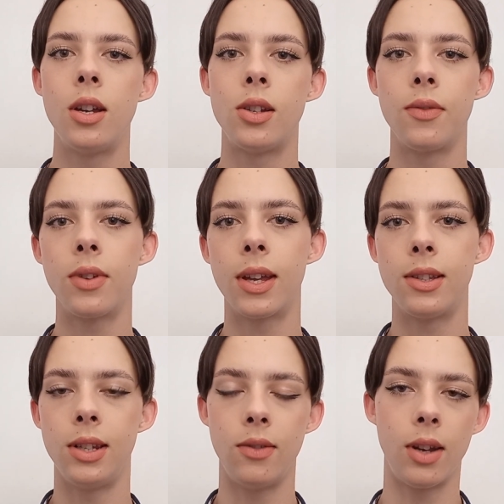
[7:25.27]
don't forget
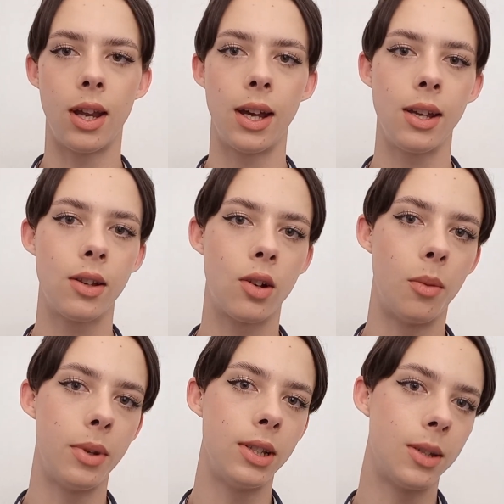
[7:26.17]
to leave a like,
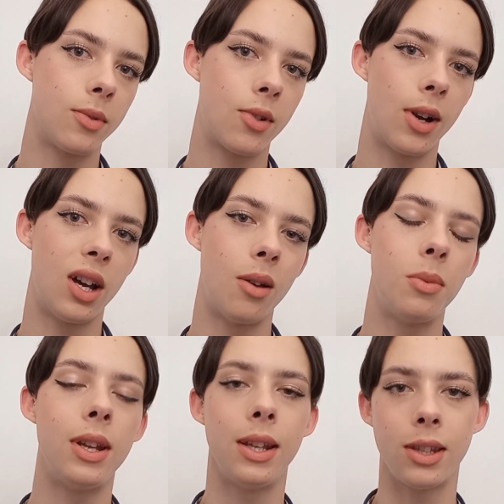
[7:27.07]
comment, subscribe,
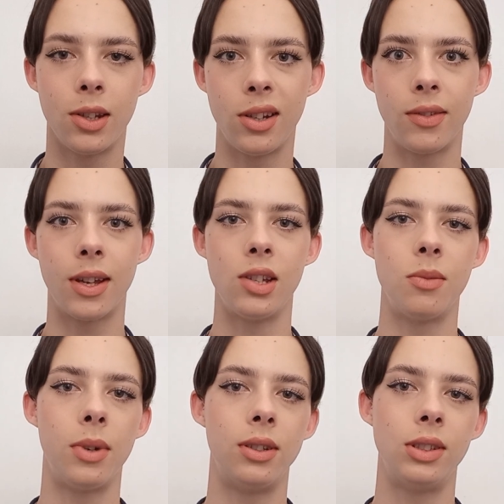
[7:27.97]
and hit the notification
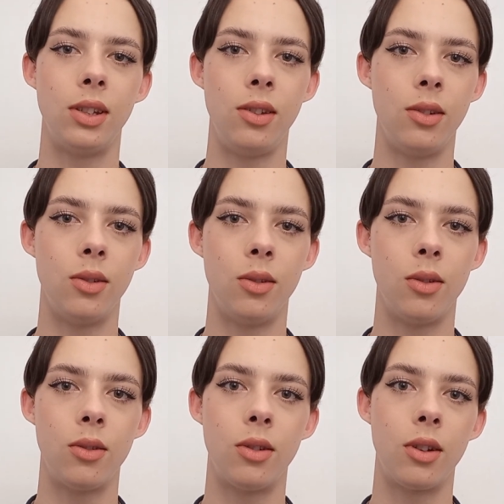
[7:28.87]
bell so you
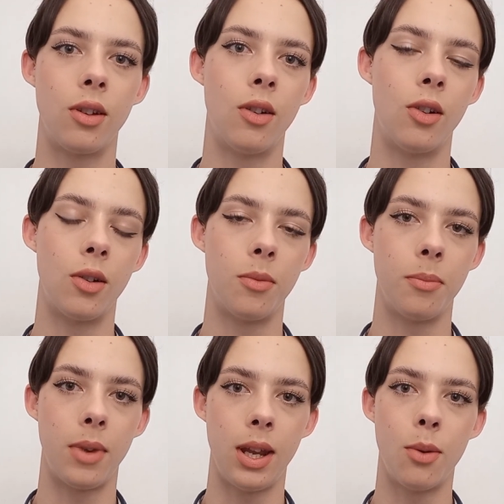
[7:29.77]
are
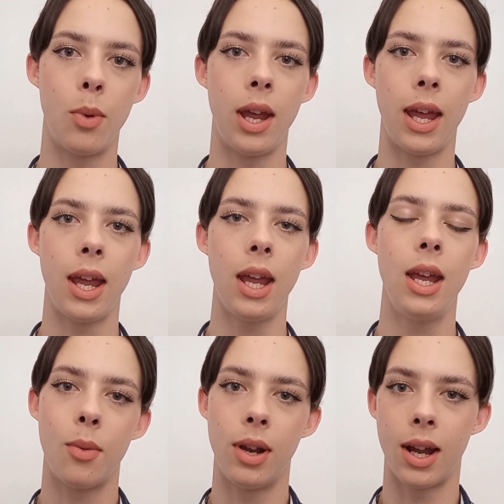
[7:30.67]
made aware
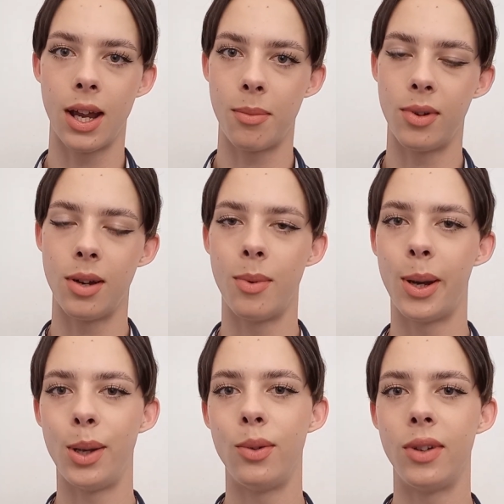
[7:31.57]
when I upload a brand
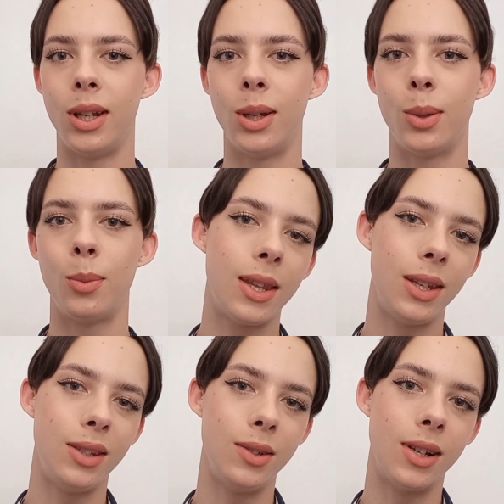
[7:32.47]
new video.
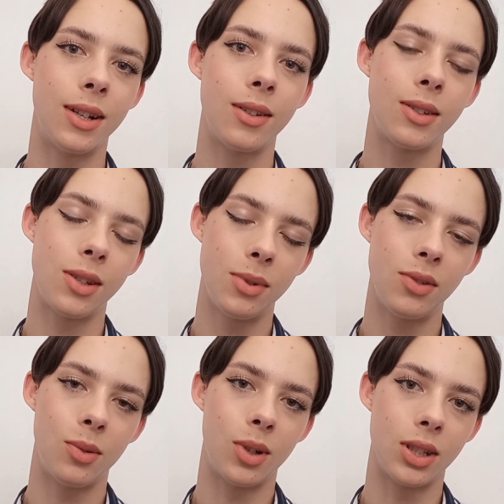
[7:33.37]
Thank you so much
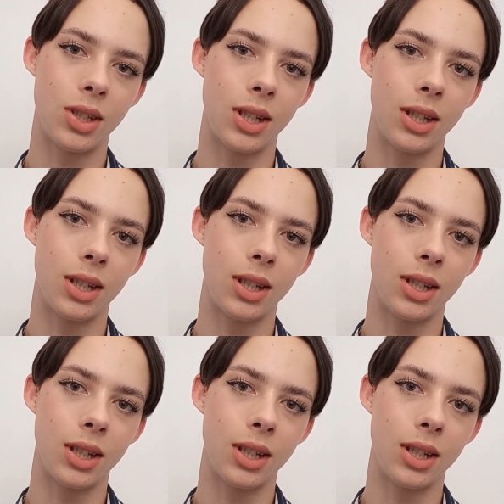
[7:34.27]
for watching.